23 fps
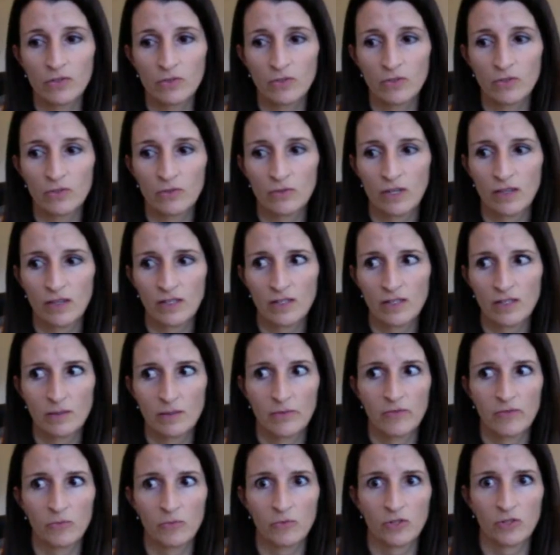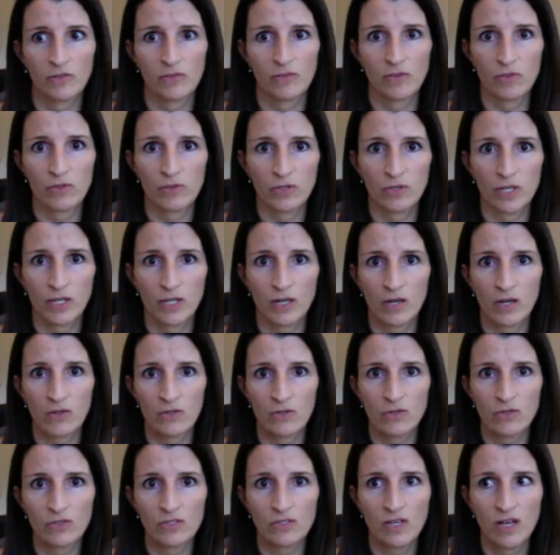or I think some of them are even
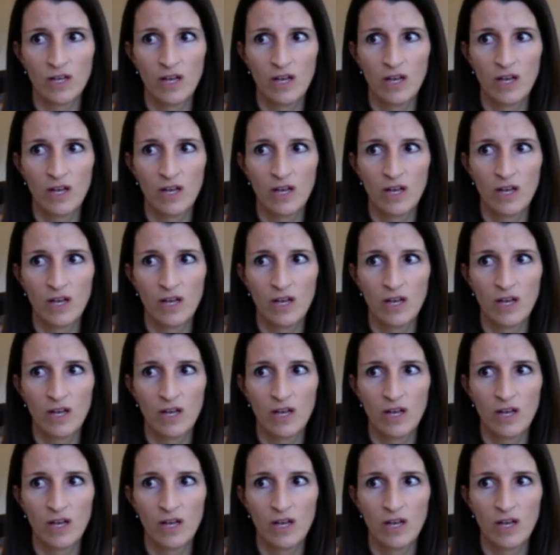$30,